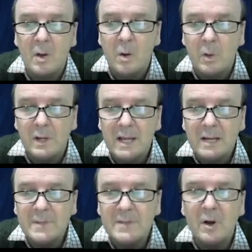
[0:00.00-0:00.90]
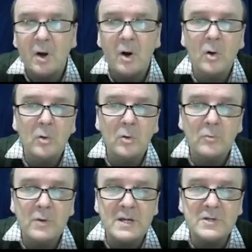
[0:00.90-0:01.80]
Well, that'll be the whole
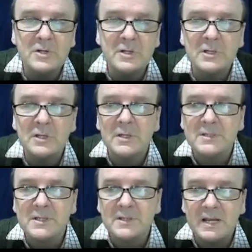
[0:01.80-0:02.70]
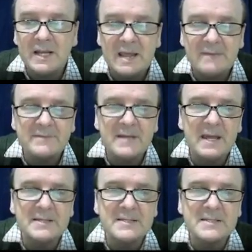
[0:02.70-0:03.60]
region to the
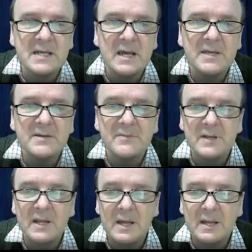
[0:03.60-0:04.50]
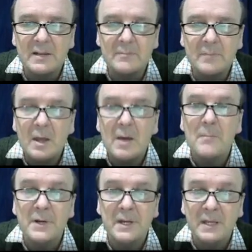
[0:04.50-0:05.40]
left-hand side of the line.
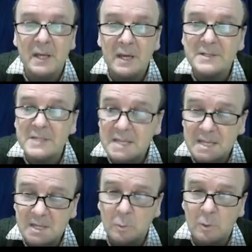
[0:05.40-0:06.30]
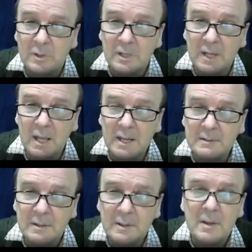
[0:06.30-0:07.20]
But it can't equal the line
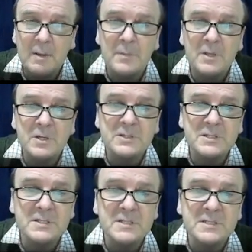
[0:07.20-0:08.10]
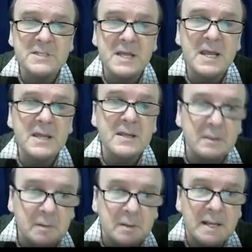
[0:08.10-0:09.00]
because it doesn't say
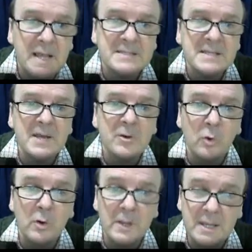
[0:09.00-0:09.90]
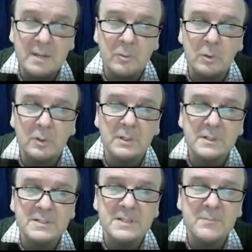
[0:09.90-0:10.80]
less than or equal
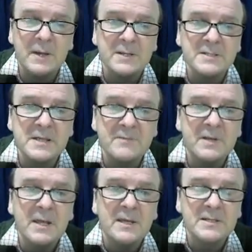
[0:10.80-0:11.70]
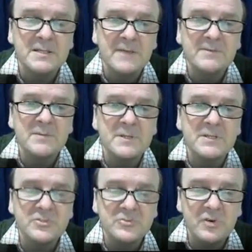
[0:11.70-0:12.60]
to z minus 7. It does have to be
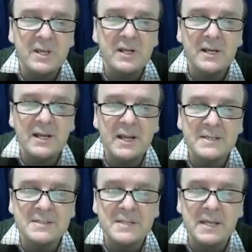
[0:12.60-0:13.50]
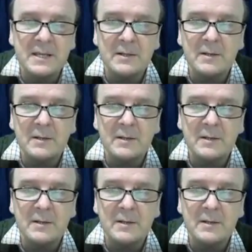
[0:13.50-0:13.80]
strictly less than.